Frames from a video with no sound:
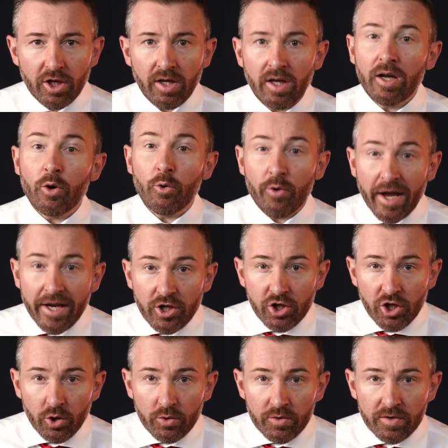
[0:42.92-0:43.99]

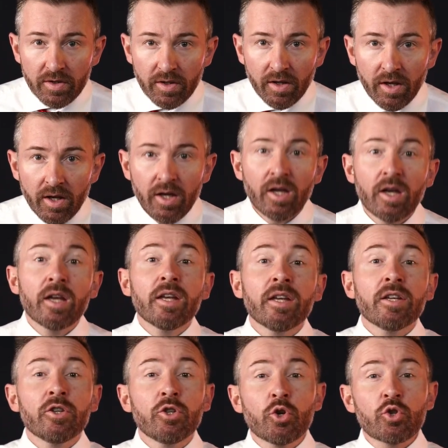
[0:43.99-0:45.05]
ratios,
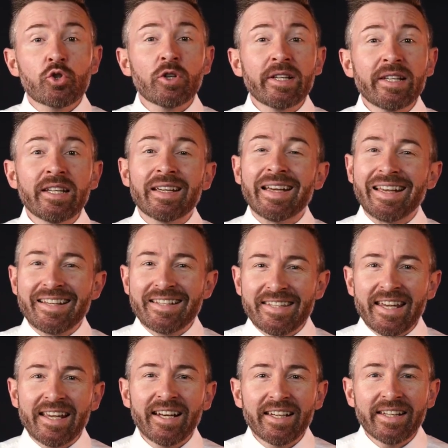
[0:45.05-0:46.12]
usually a single
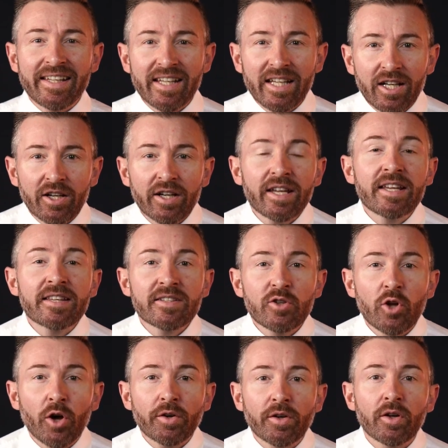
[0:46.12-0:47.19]
year is not
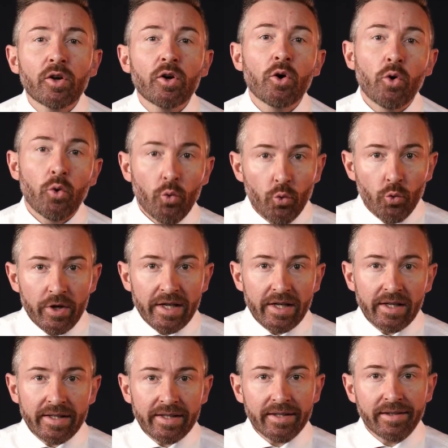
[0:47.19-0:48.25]

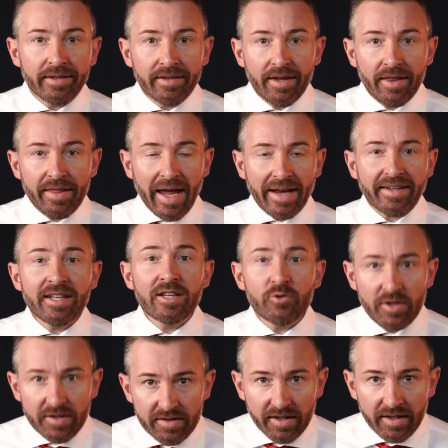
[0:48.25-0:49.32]
really that
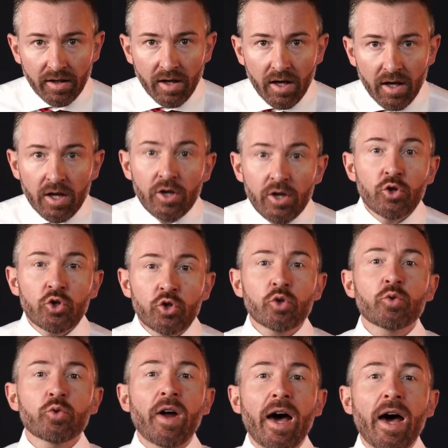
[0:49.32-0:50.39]
interesting. You should
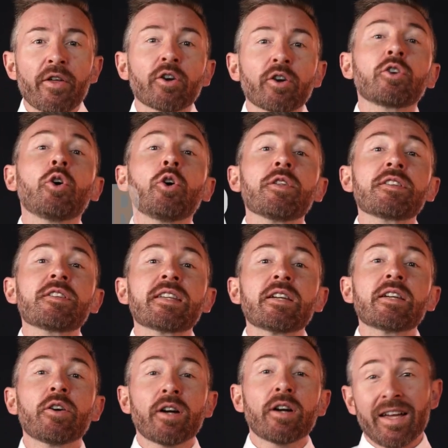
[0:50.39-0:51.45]
rather consider
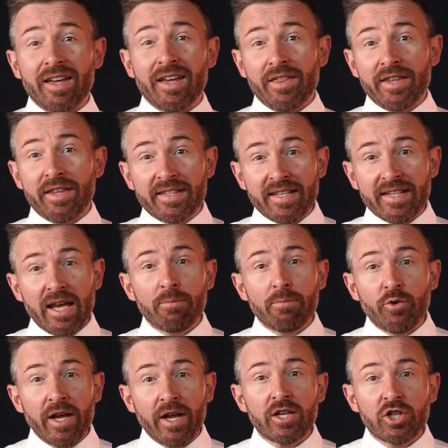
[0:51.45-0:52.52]
the same
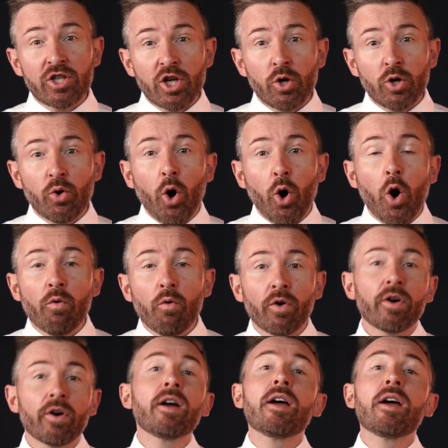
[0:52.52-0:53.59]
ratio over
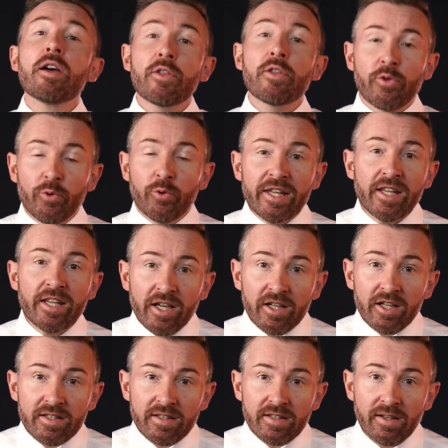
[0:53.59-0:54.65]
3 years,
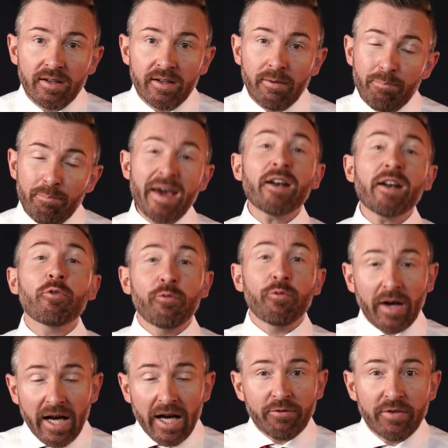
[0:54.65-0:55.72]
better
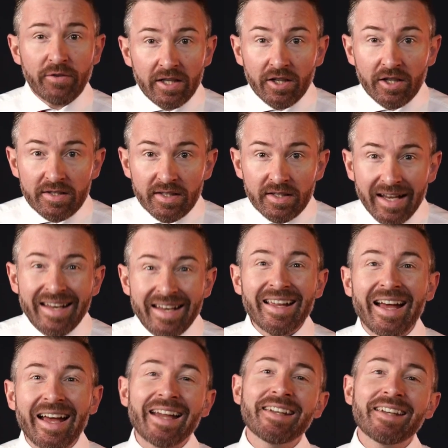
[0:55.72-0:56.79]
5 years, and
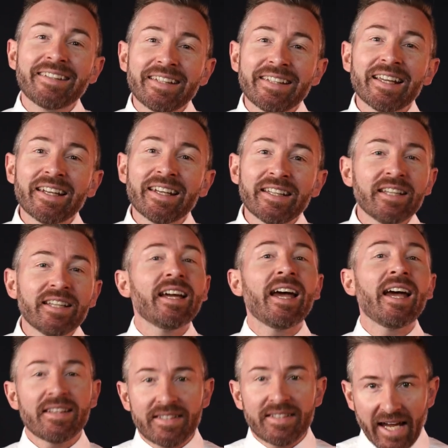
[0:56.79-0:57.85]
ideally a
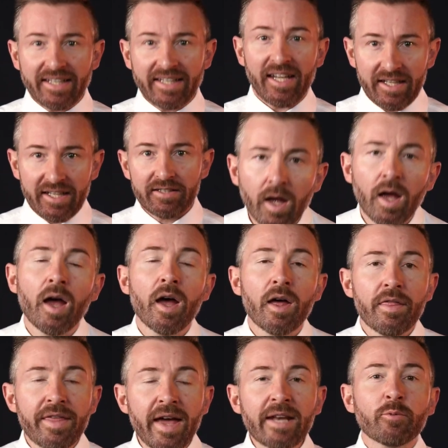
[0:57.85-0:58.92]
decade.
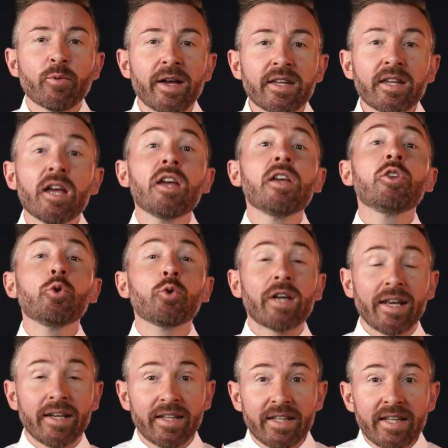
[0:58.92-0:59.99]
That way, you can
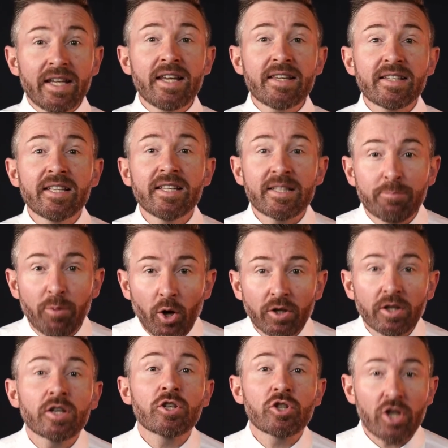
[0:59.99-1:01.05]
easily spot
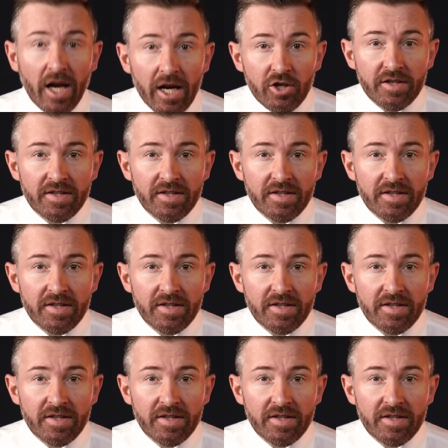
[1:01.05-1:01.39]
changes in the